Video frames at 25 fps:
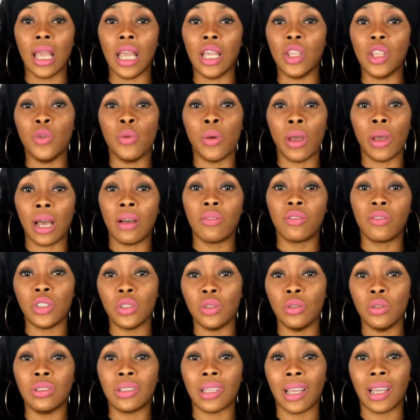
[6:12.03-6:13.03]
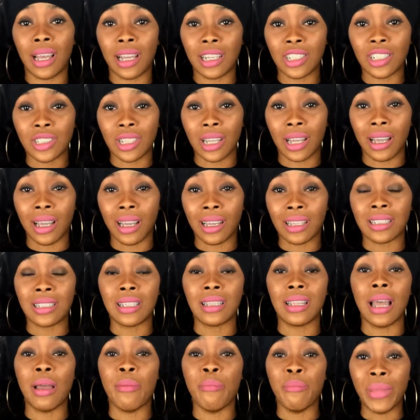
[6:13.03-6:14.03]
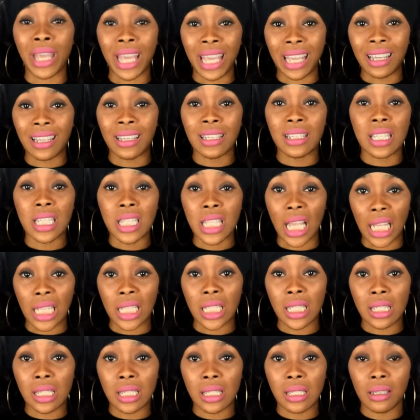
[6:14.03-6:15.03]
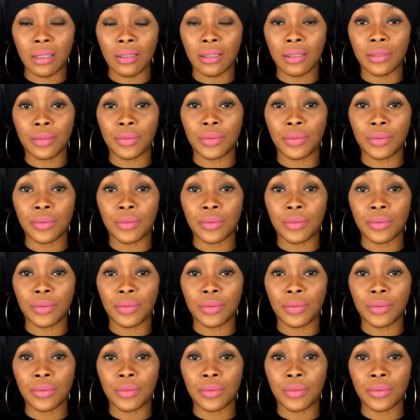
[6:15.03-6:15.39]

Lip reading: and you have to use hashtags that make sense.